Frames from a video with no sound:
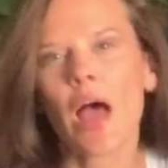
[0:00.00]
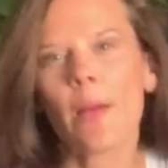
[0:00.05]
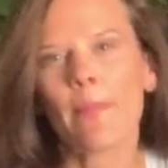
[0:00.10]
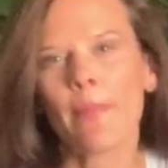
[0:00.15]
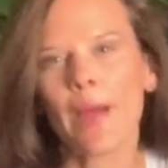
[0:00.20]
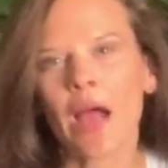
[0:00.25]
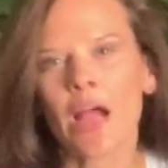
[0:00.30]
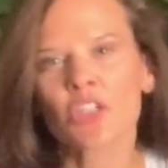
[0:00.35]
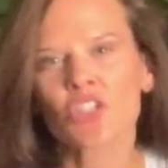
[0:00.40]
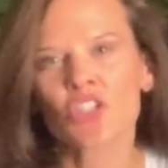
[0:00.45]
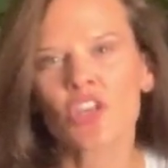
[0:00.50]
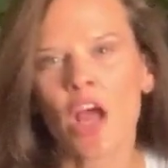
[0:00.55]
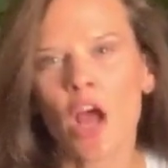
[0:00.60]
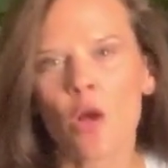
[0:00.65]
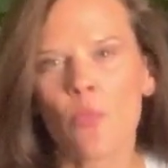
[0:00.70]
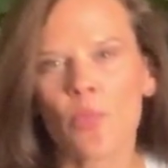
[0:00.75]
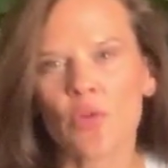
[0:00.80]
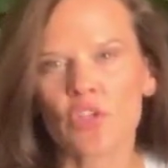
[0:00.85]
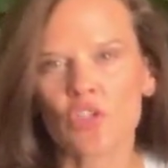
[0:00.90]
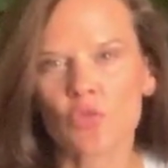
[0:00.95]
imagine
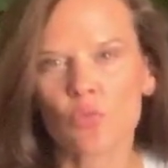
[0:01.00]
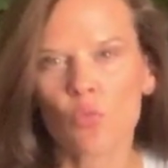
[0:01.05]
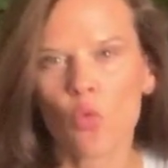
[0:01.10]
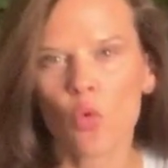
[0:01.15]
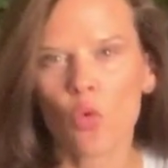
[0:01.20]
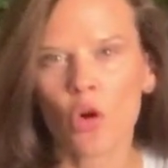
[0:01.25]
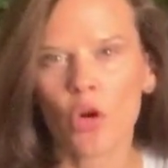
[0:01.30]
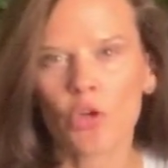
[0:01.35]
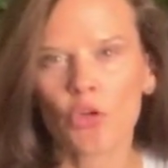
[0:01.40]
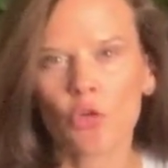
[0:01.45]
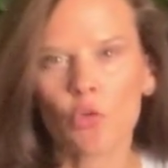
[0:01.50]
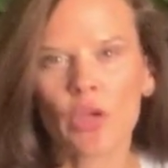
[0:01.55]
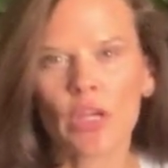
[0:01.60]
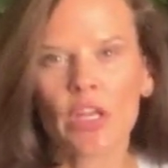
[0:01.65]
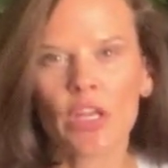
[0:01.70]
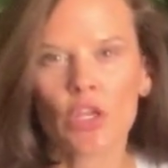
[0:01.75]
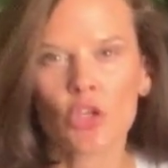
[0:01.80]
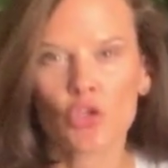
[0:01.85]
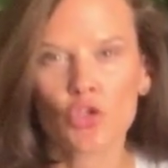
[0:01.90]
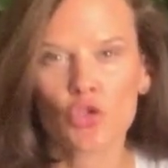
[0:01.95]
how much more you
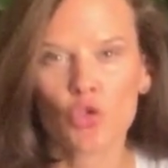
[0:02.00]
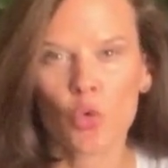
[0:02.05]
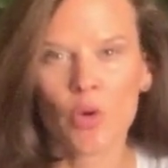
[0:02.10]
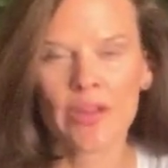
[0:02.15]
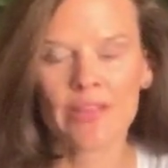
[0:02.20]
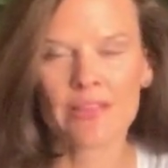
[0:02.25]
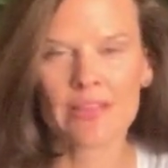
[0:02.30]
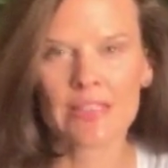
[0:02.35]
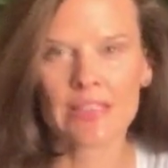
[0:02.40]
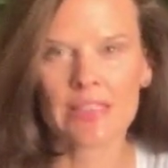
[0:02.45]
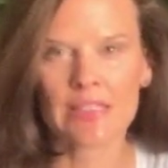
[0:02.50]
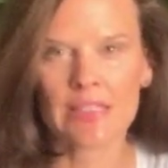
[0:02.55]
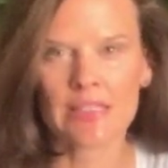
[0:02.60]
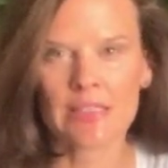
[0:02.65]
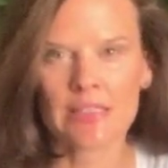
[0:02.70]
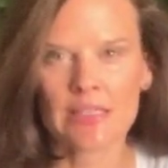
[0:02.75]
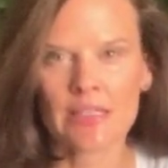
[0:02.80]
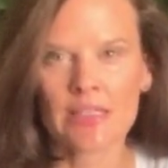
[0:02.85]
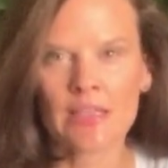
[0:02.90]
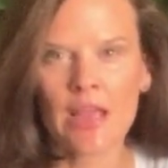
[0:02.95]
can enjoy the
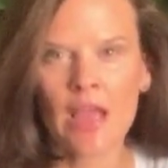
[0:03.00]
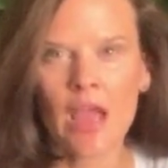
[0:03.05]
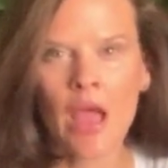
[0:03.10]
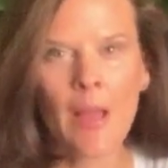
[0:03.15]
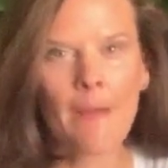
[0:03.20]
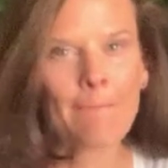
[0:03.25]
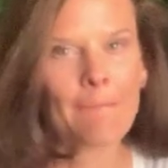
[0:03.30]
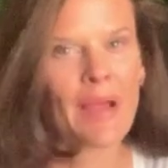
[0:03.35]
season